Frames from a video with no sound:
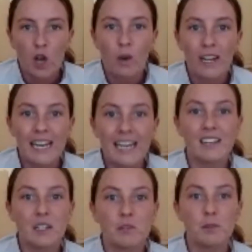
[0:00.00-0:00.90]
We
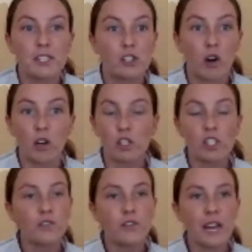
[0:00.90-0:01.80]
need them to be strong
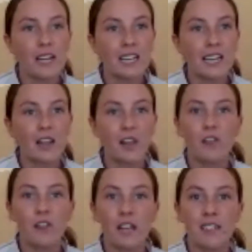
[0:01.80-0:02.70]
just for that length
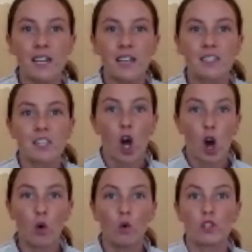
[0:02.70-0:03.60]
of that dance, to
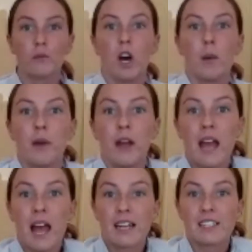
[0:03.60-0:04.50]
hold them up
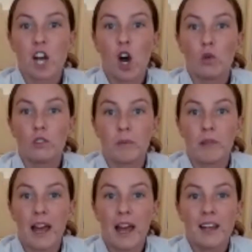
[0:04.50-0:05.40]
and to hold them
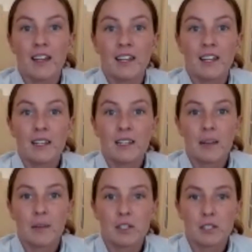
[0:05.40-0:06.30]
there.
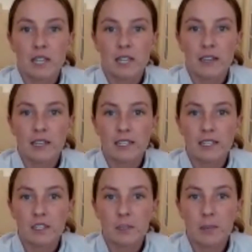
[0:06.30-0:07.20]
Let me just let these
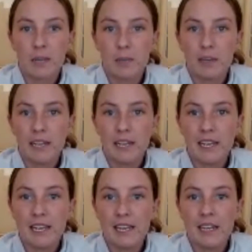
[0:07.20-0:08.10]
other people
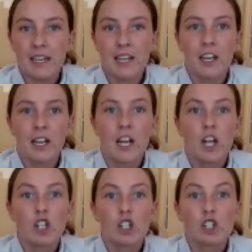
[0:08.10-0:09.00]
in.
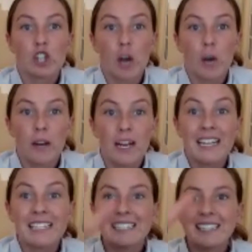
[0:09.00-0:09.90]
So,
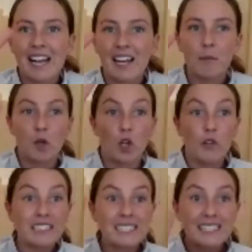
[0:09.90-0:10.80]
second
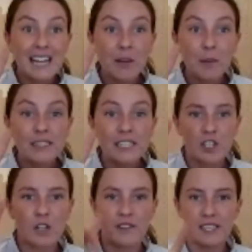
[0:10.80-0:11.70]
move, same position.